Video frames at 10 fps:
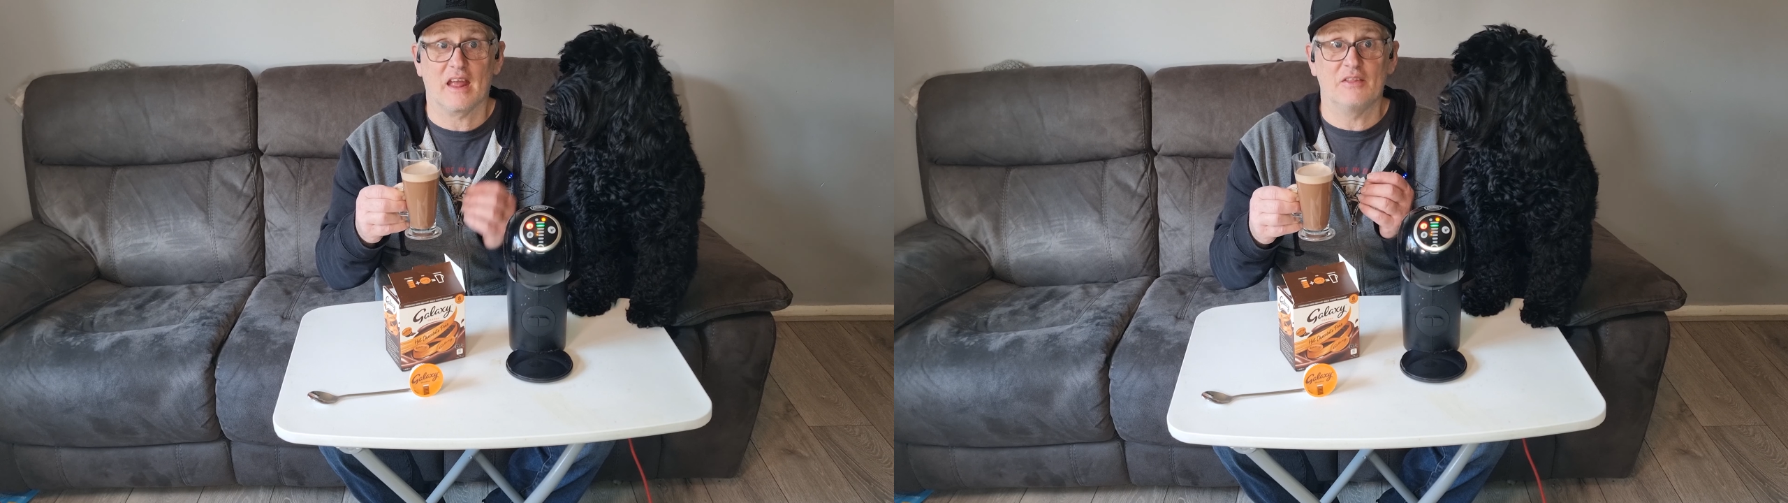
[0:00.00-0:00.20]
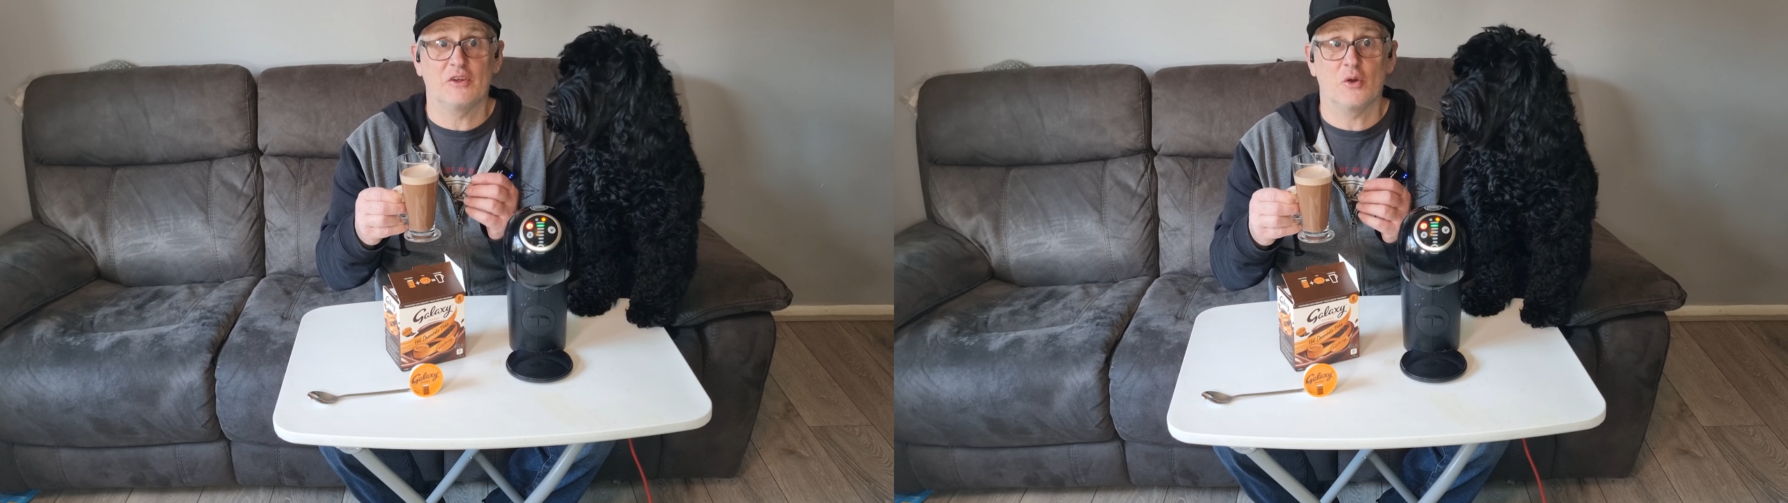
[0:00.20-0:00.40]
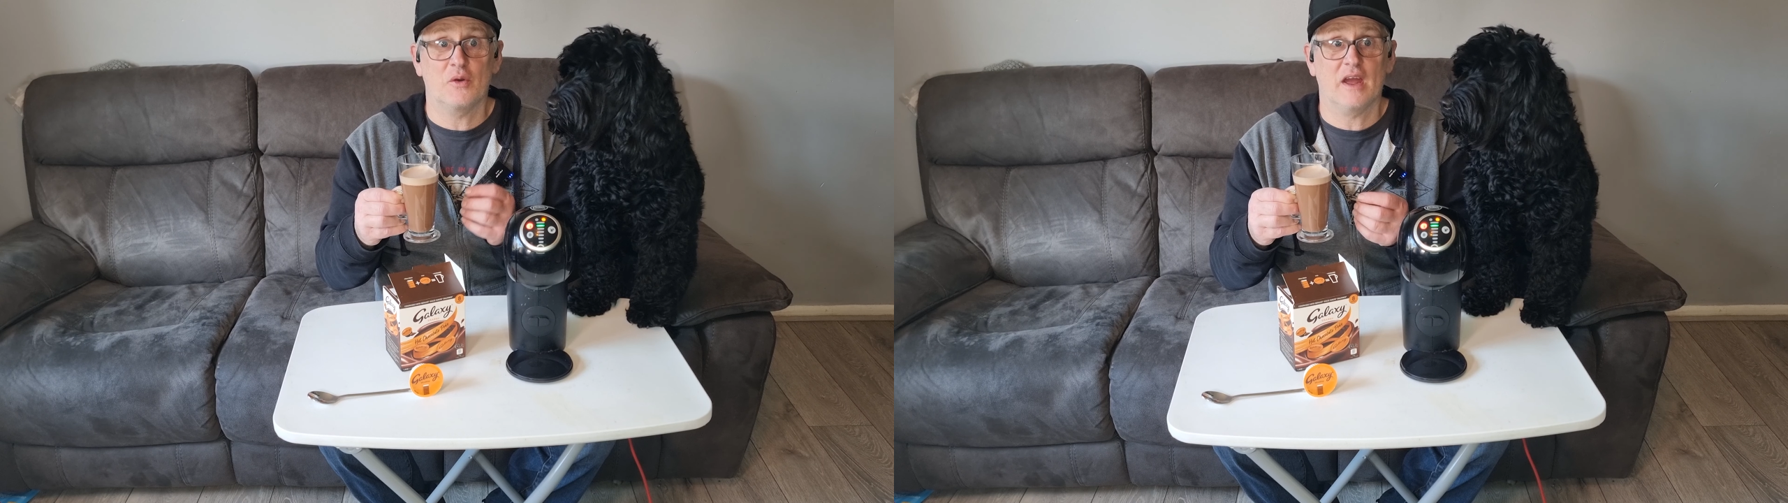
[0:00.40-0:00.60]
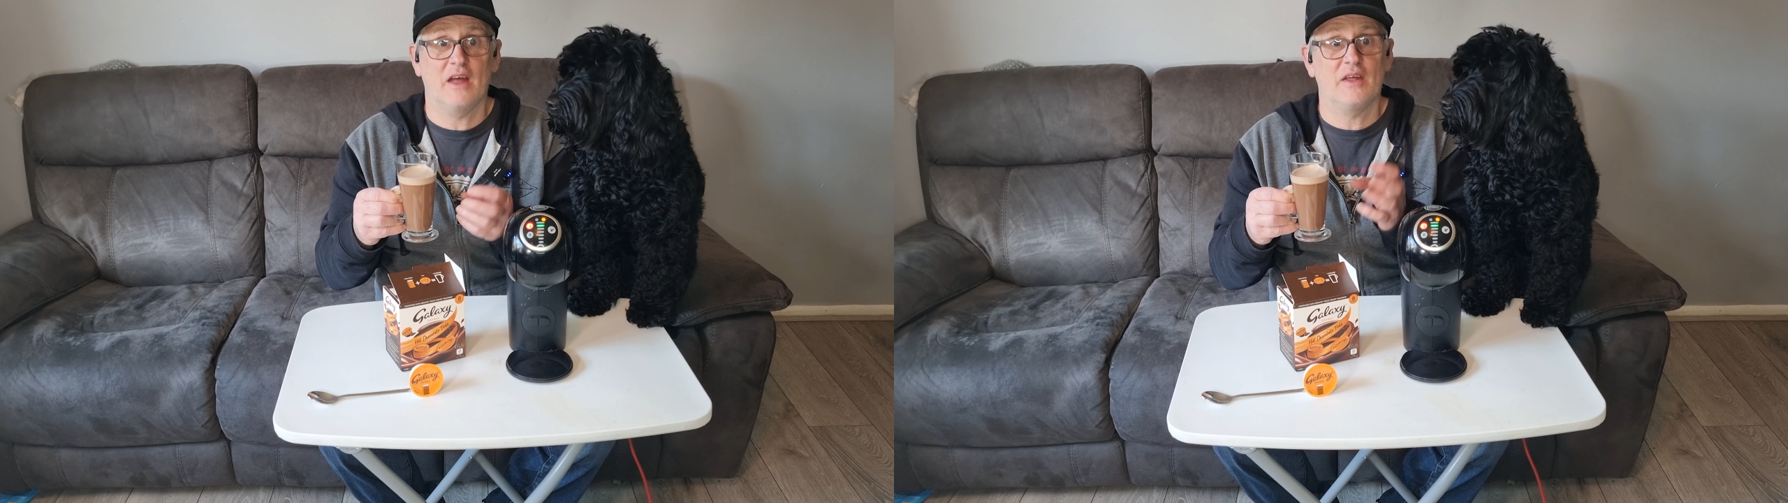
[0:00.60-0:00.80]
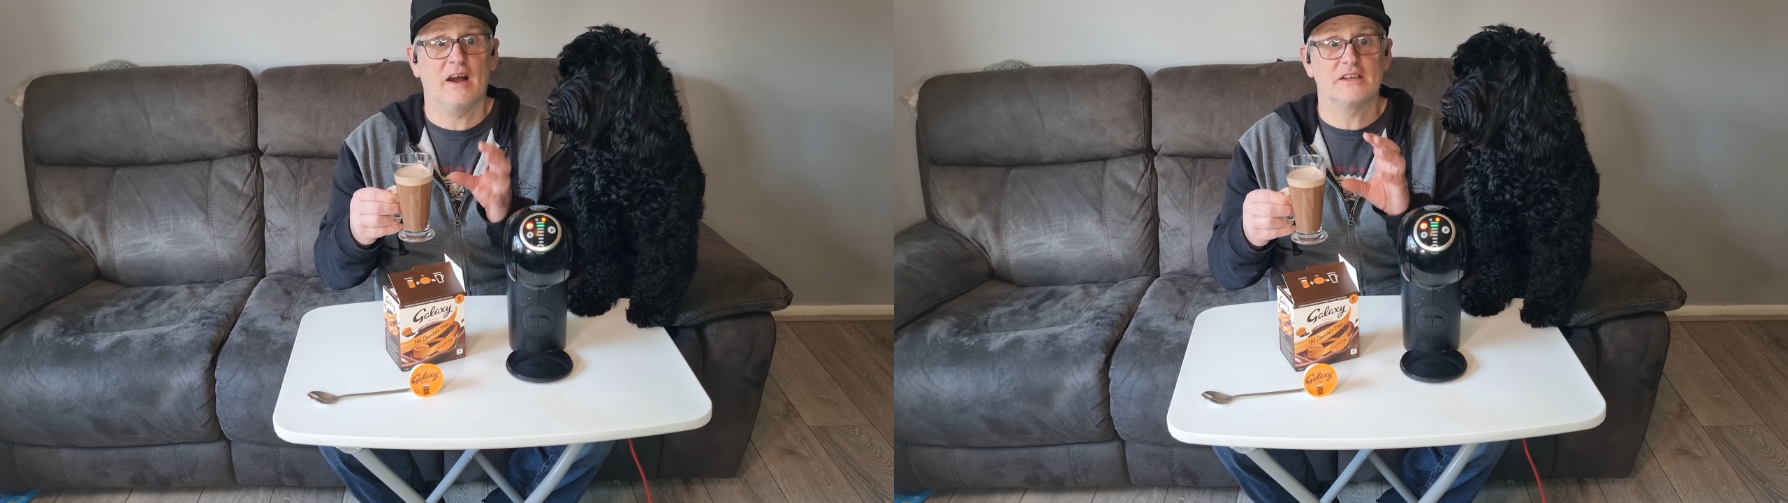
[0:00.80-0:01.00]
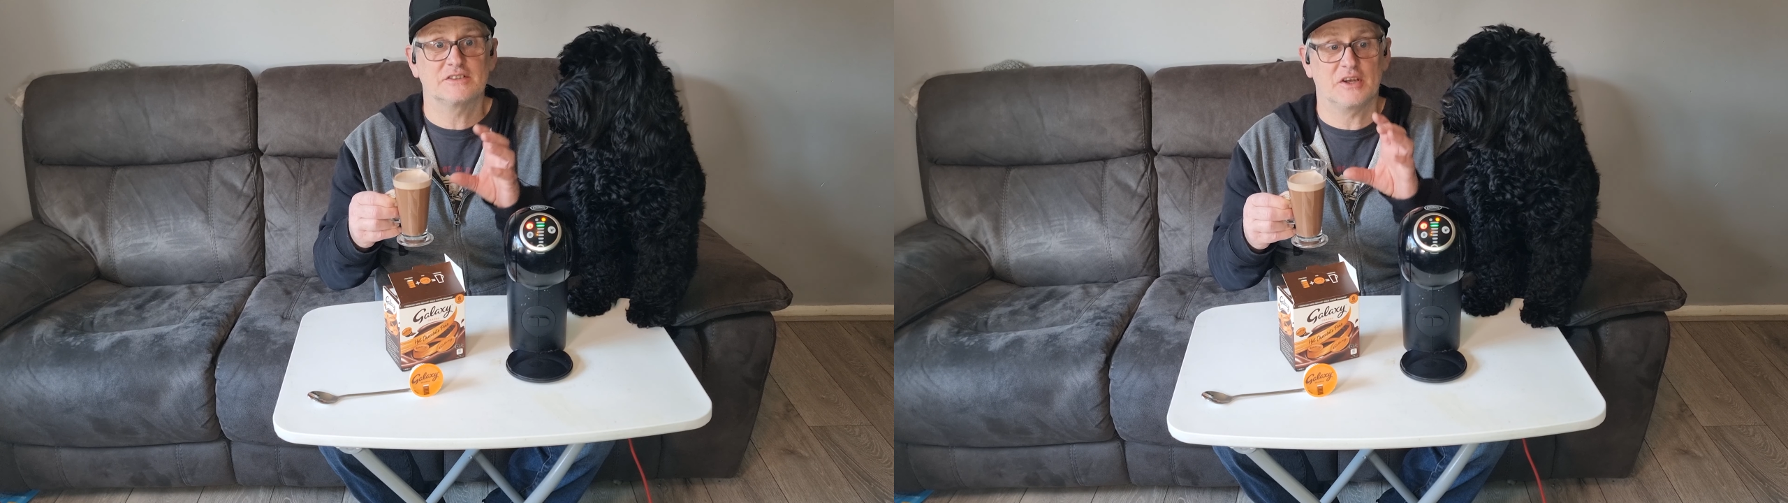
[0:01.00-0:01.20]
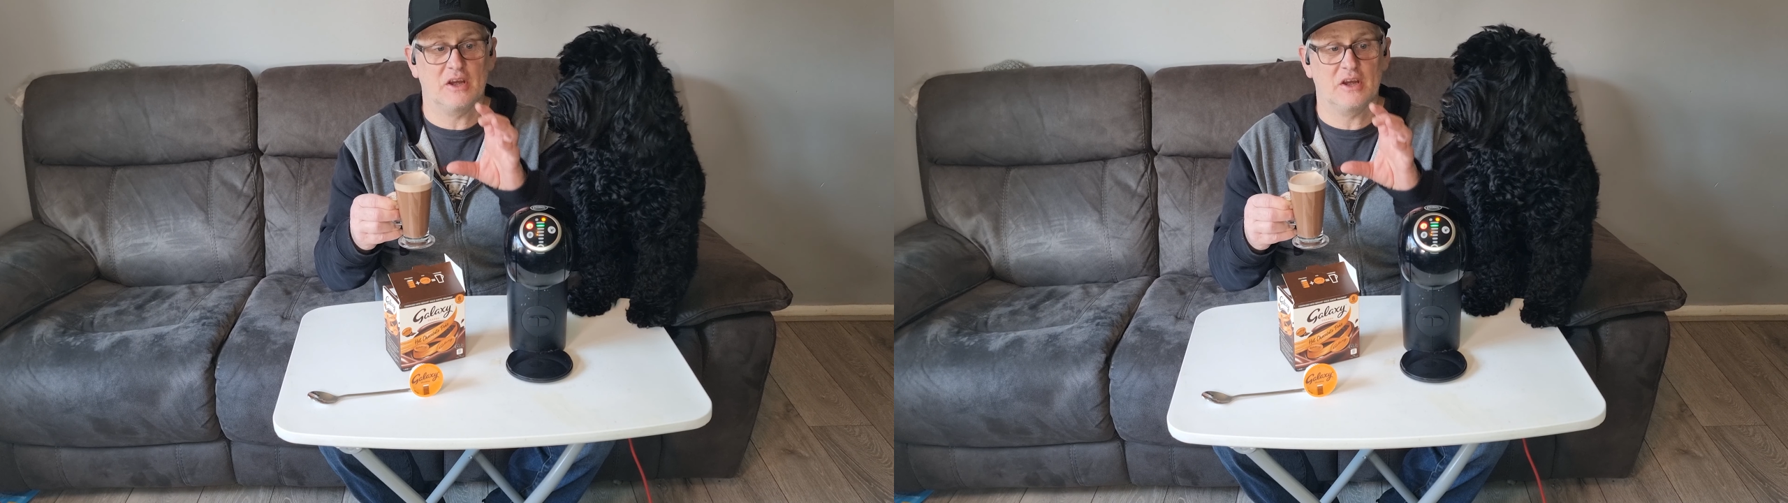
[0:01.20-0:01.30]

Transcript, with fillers: in the UK they has